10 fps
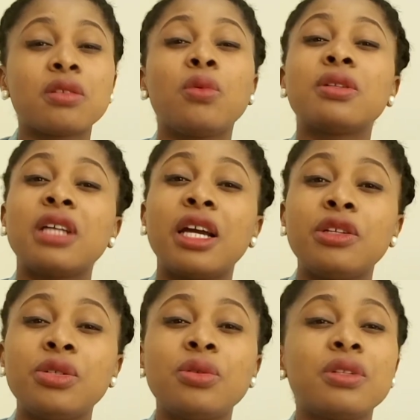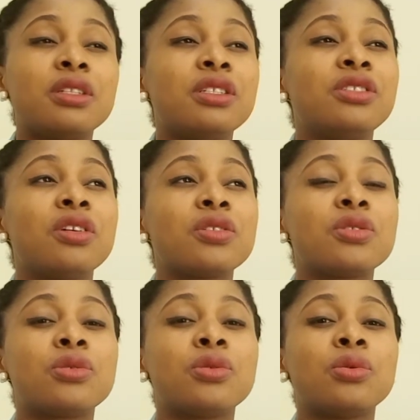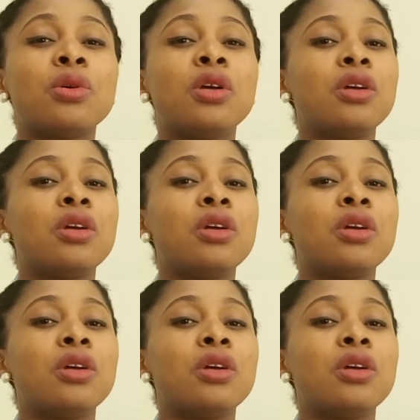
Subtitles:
what I do is just to